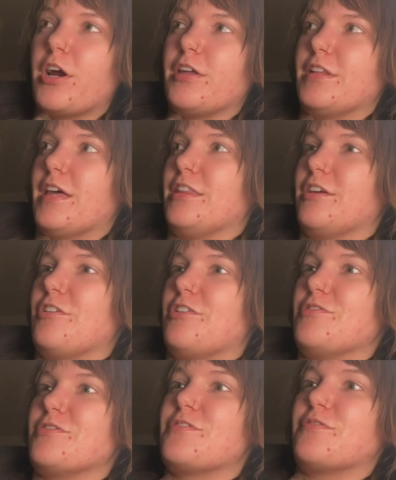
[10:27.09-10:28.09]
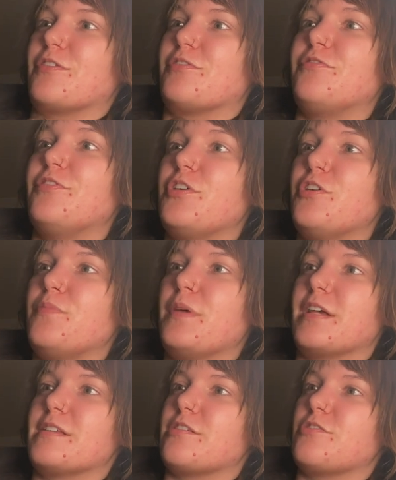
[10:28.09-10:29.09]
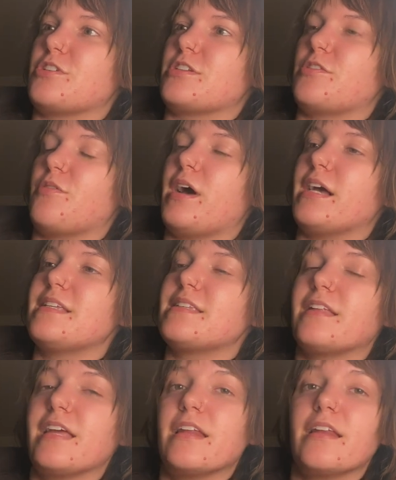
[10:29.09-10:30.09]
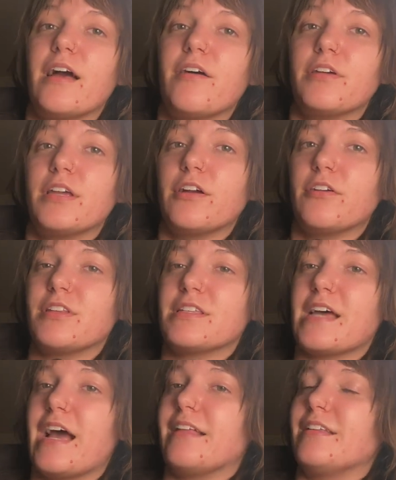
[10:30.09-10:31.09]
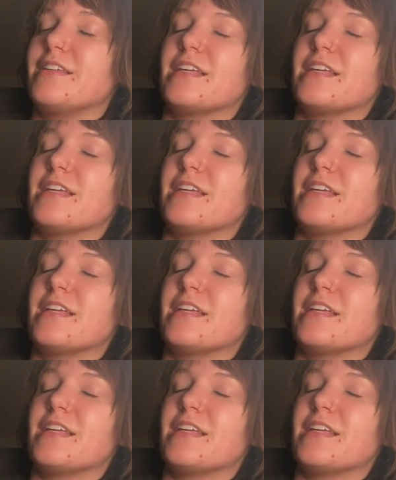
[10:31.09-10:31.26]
and then they're used for food because they're just so isolated out here on this island.